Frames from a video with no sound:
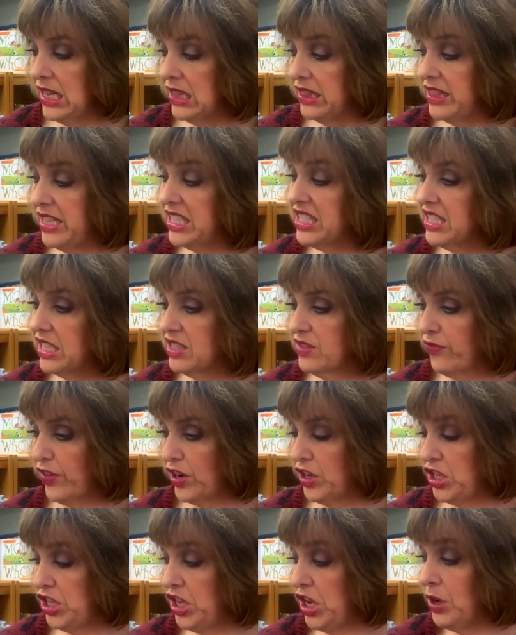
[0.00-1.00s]
"This is for
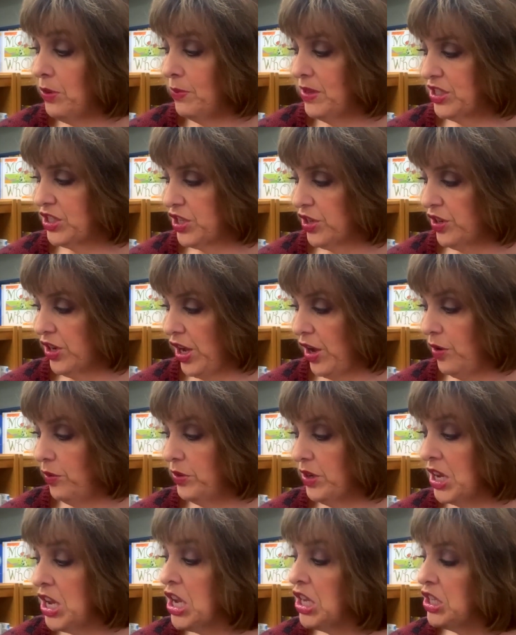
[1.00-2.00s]
you, Mr.
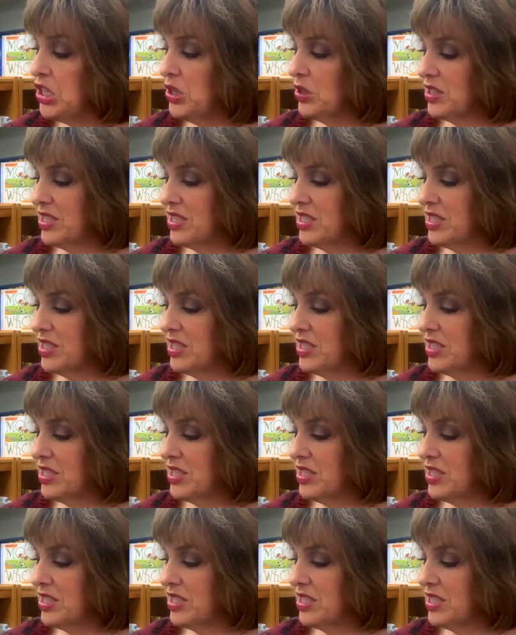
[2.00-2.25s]
Goat. You'll